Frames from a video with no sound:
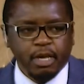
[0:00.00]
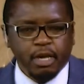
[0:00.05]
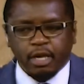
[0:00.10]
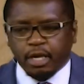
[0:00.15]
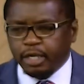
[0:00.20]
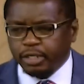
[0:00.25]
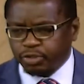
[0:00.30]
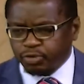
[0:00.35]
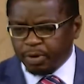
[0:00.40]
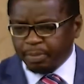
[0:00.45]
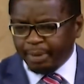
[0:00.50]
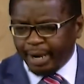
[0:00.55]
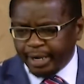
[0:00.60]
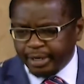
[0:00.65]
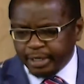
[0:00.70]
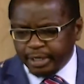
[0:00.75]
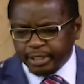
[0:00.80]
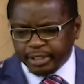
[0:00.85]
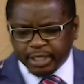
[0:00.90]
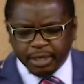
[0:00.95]
He's
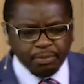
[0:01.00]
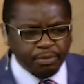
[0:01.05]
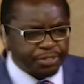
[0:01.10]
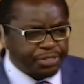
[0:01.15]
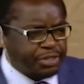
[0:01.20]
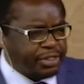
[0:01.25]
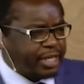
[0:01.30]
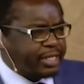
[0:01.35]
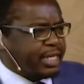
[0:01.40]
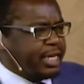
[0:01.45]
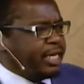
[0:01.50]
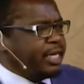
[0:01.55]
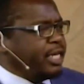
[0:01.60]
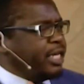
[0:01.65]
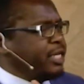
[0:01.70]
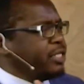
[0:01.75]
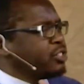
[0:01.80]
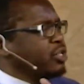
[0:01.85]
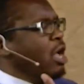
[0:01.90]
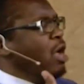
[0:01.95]
reminding Timothy that he is